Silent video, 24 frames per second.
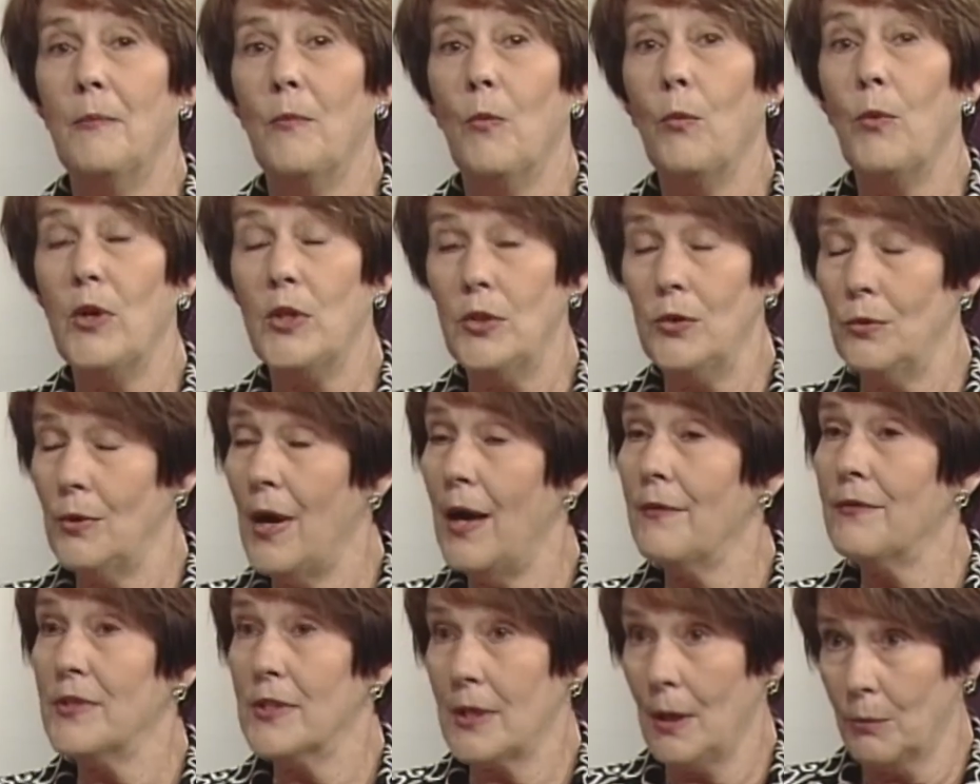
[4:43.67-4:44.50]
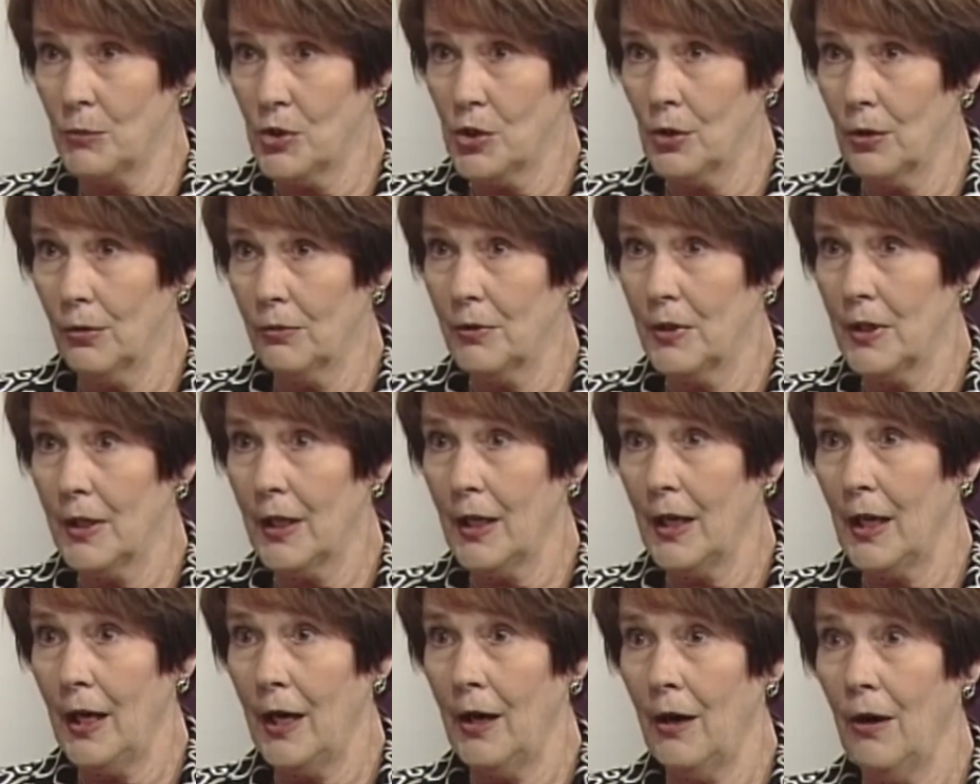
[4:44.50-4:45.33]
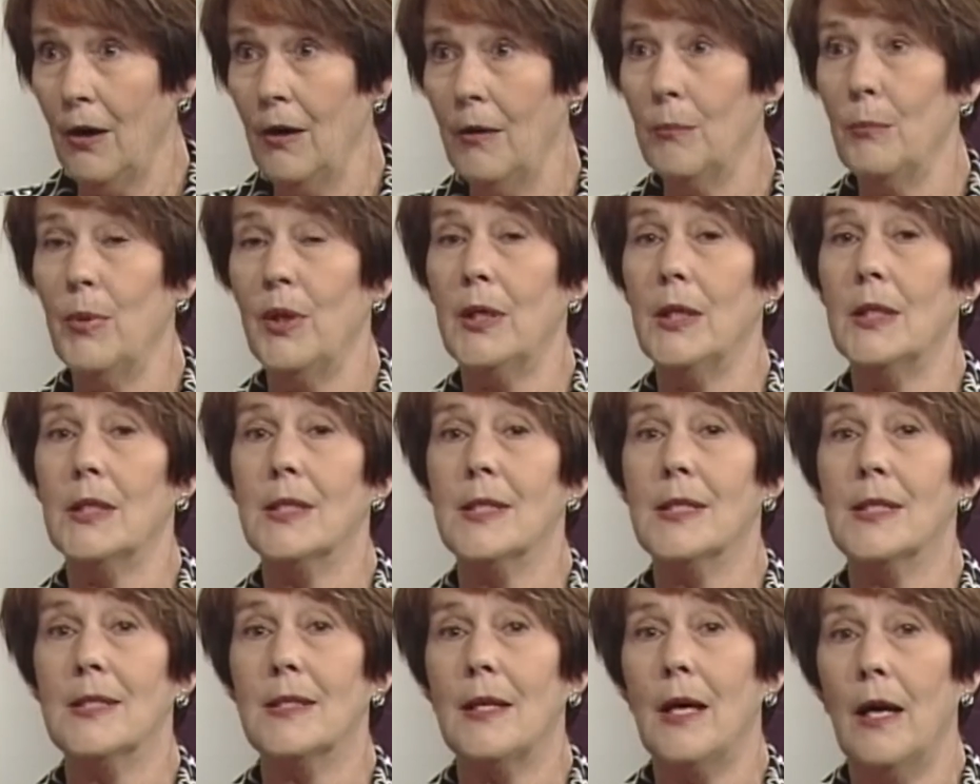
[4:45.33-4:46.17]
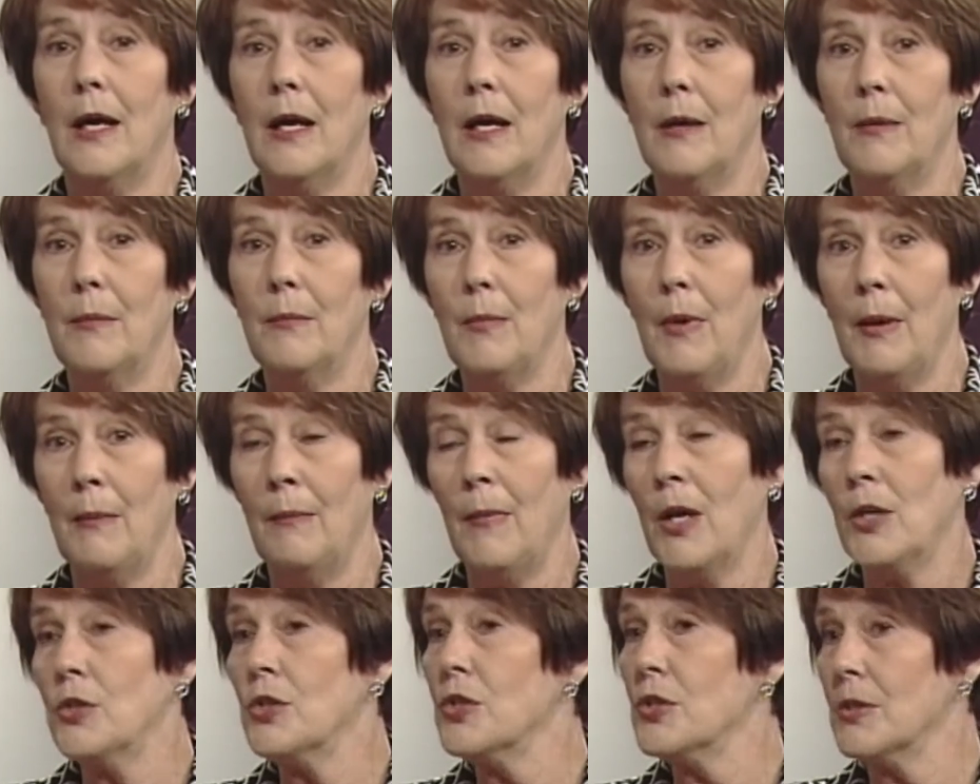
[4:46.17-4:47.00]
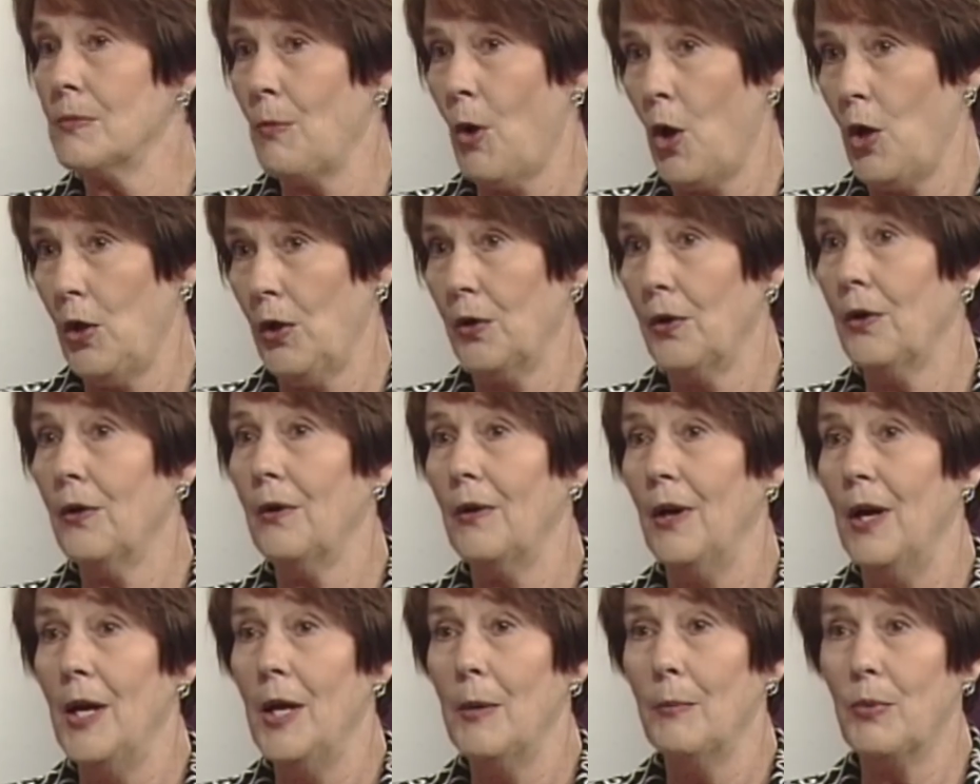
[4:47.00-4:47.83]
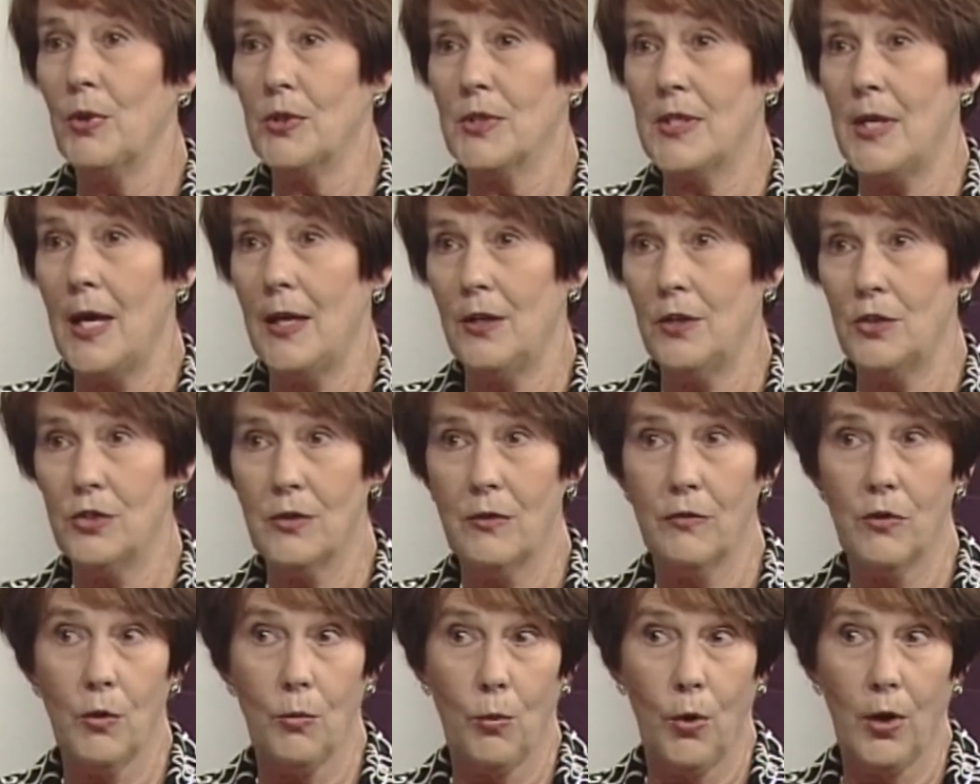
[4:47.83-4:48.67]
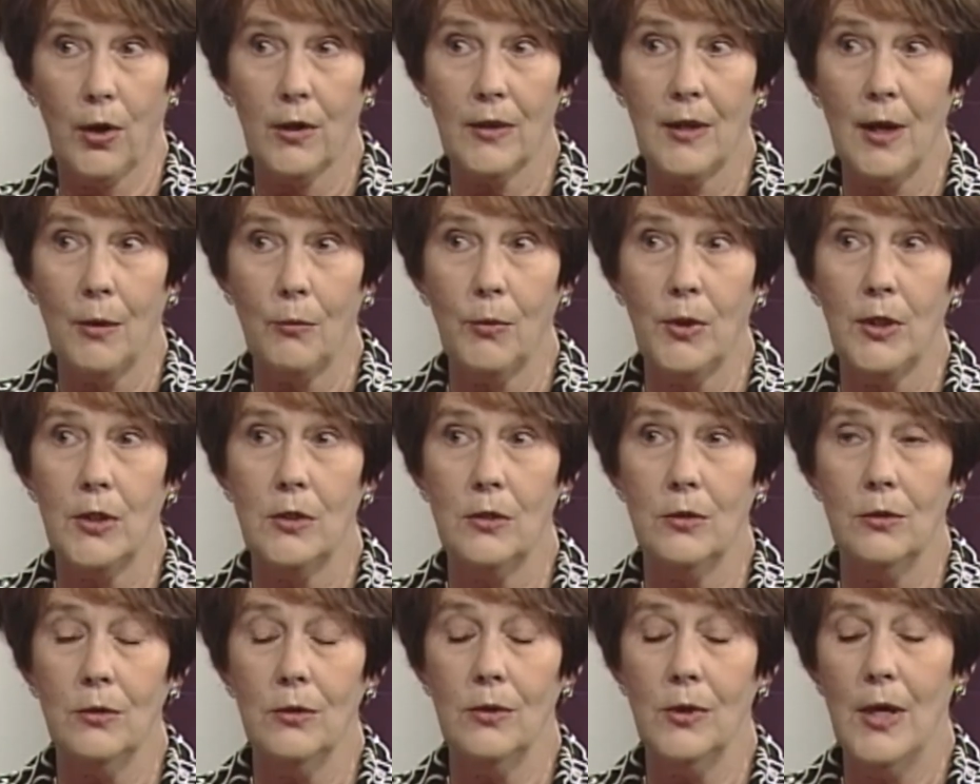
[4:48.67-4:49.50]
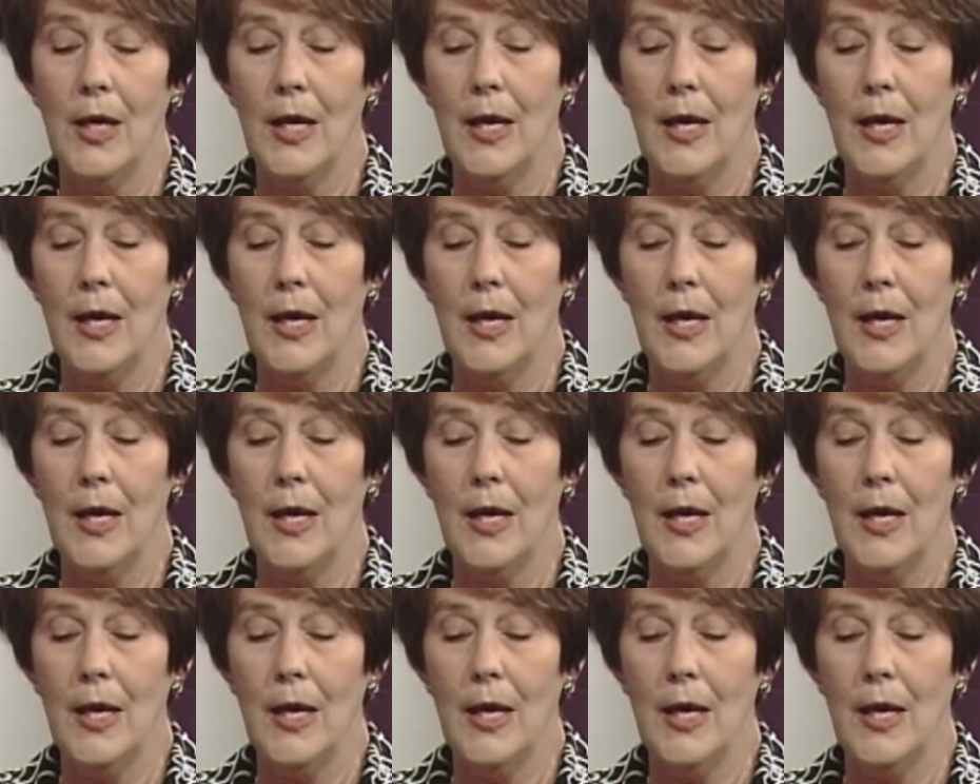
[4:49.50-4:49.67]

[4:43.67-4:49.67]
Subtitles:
We do have some children in care, but it's a much smaller percentage of the work that we do.